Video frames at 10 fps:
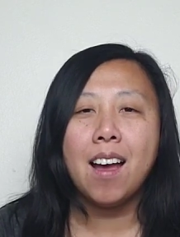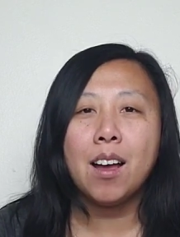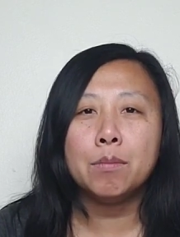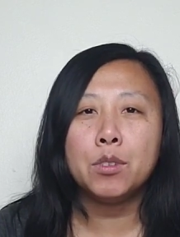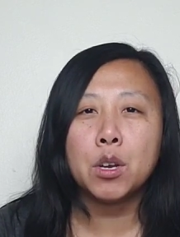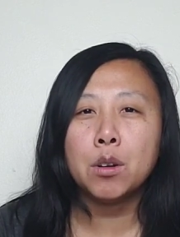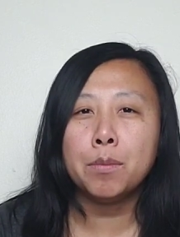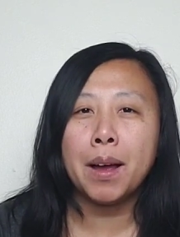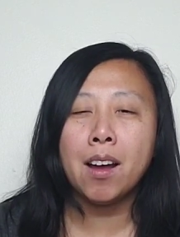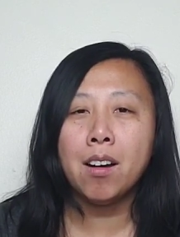um,
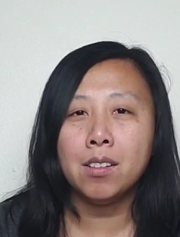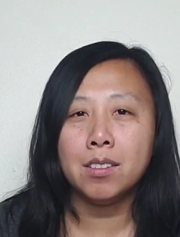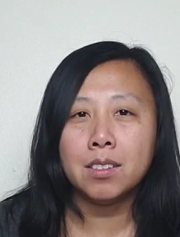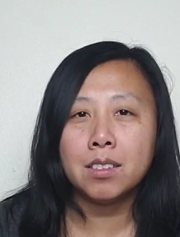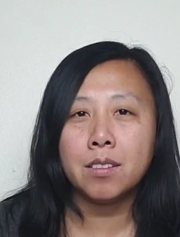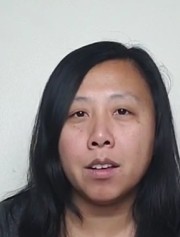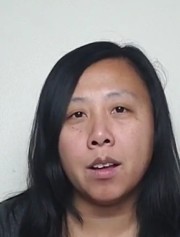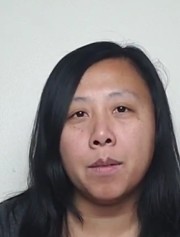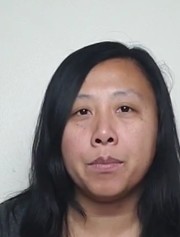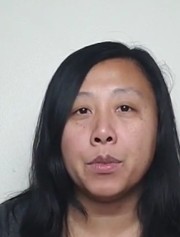show my hauls,
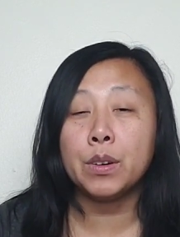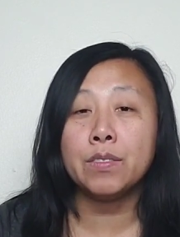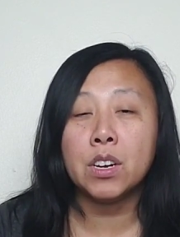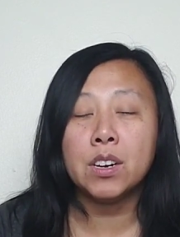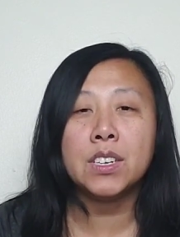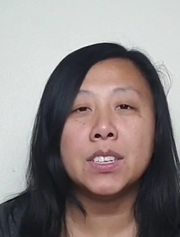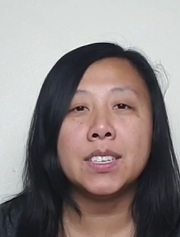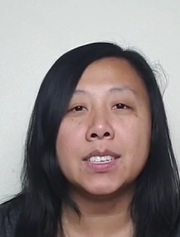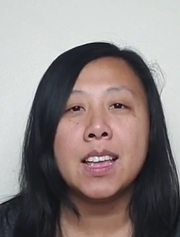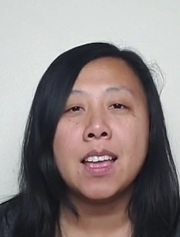um, thrift
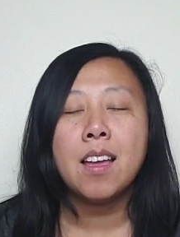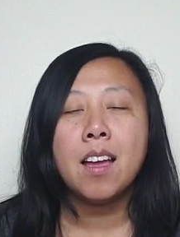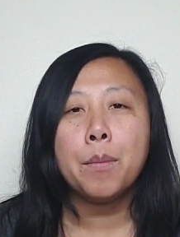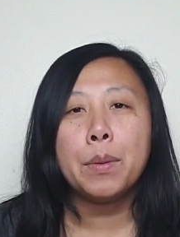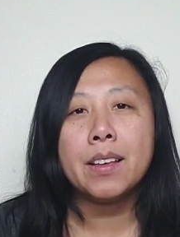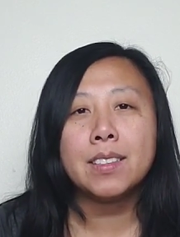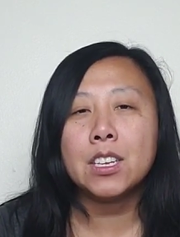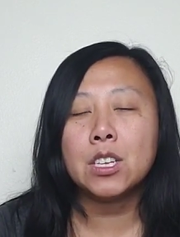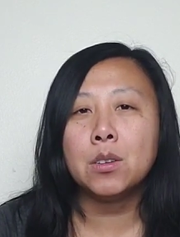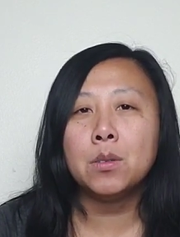hauls,
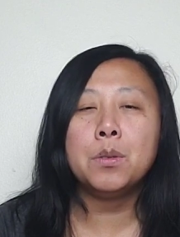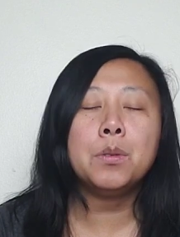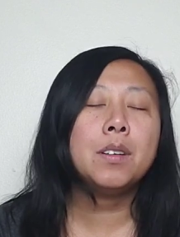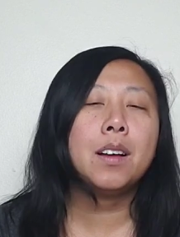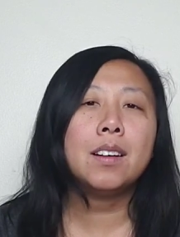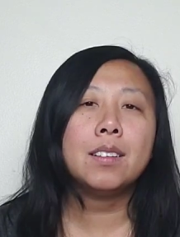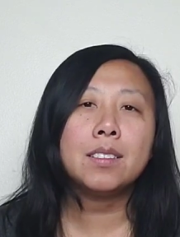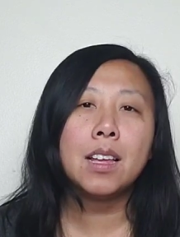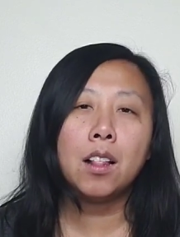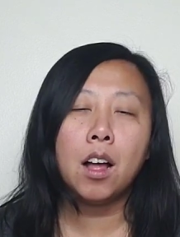because I do
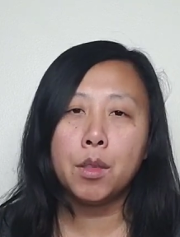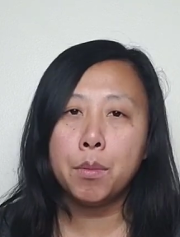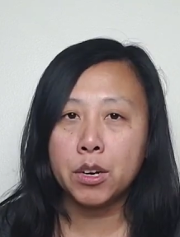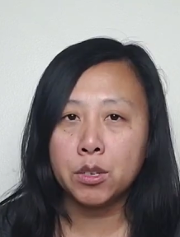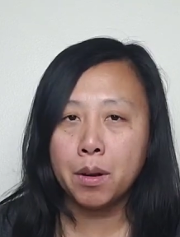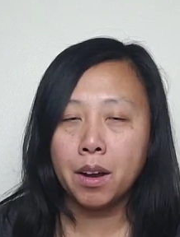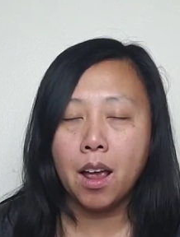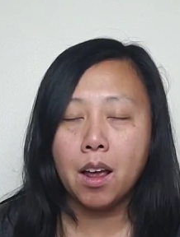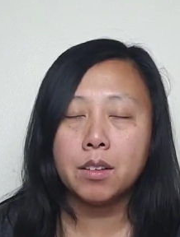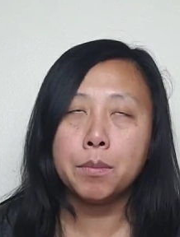uh, sell on the
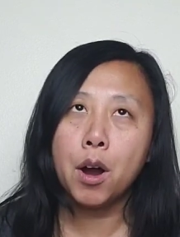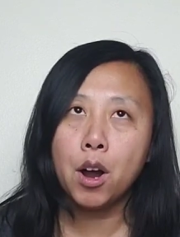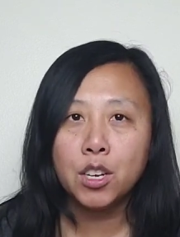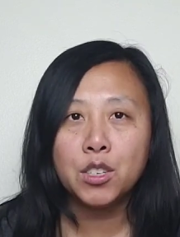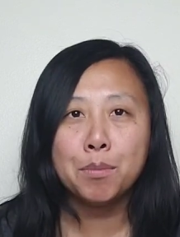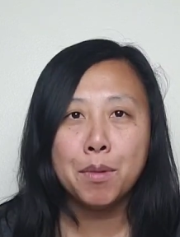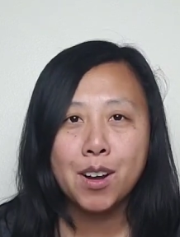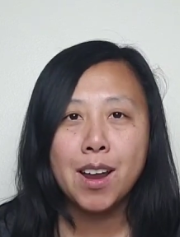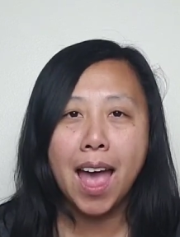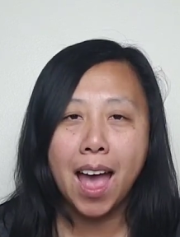Poshmark
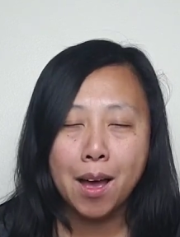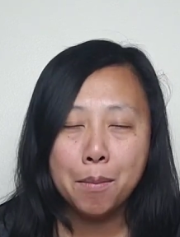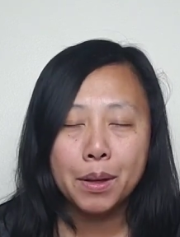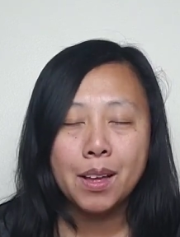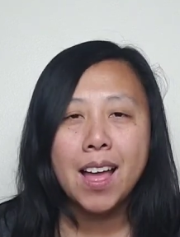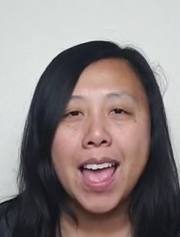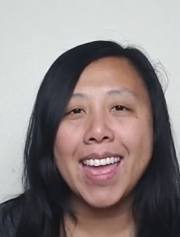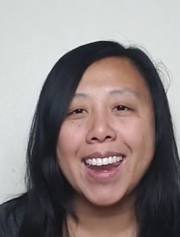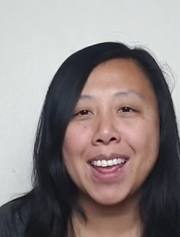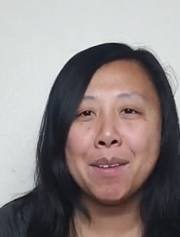Poshmark app
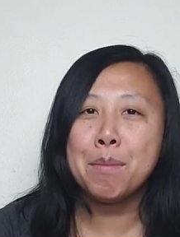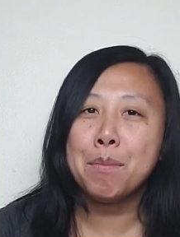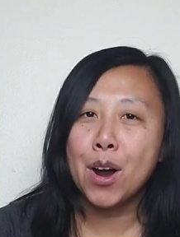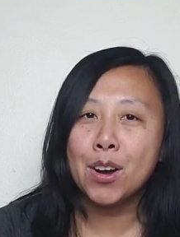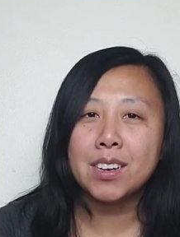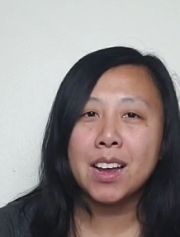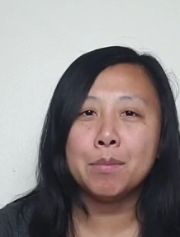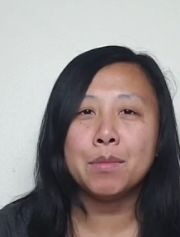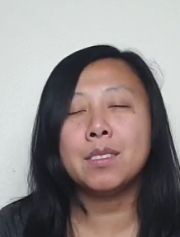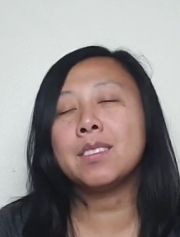and I am a
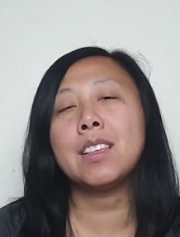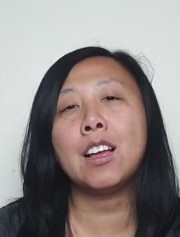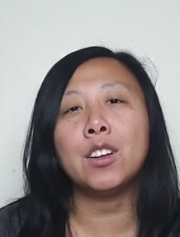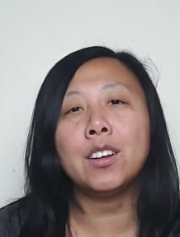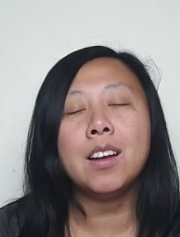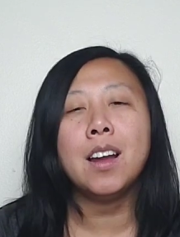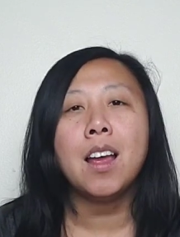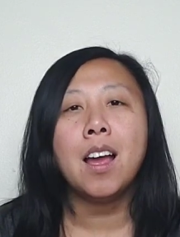part-time seller.